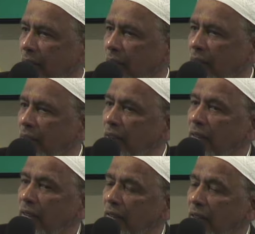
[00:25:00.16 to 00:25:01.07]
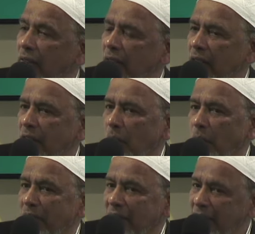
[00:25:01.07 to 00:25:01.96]
In, in, in our
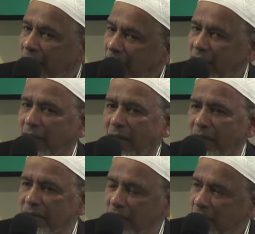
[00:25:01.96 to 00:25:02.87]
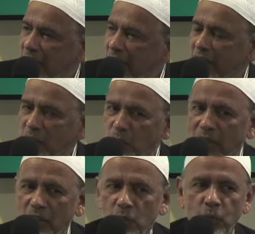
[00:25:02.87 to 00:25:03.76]
daily lives, the things that we
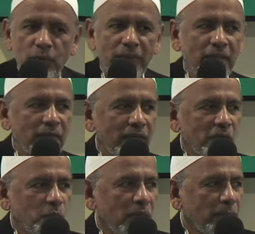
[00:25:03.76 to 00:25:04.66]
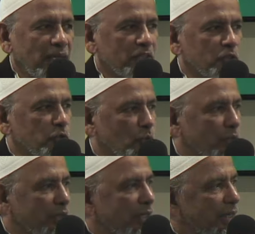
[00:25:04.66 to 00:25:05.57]
do, that we make
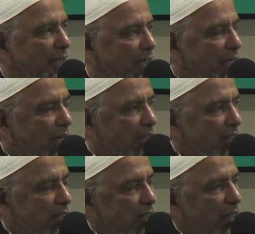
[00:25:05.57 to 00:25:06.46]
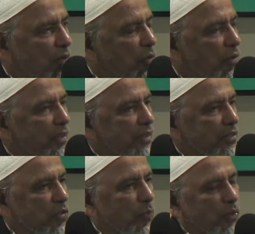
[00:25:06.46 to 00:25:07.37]
sure that it's in
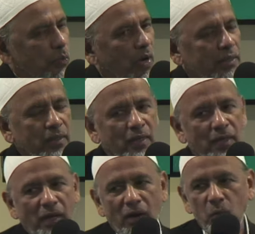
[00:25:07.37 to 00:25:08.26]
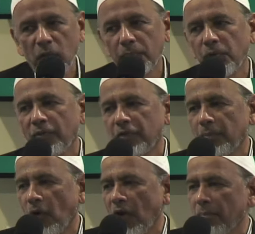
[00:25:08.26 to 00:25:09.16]
accordance with what our Prophet
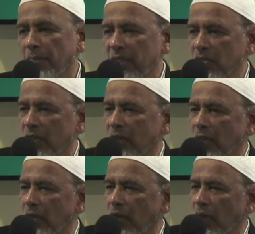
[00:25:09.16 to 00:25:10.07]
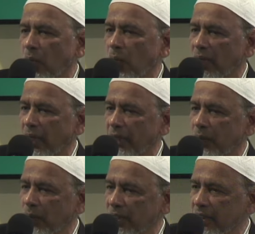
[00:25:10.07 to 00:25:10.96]
Muhammad sallallahu alaihi
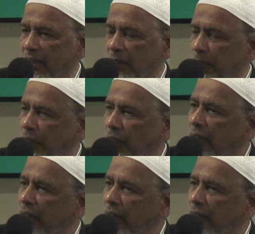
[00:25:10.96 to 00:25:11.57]
wasallam brought.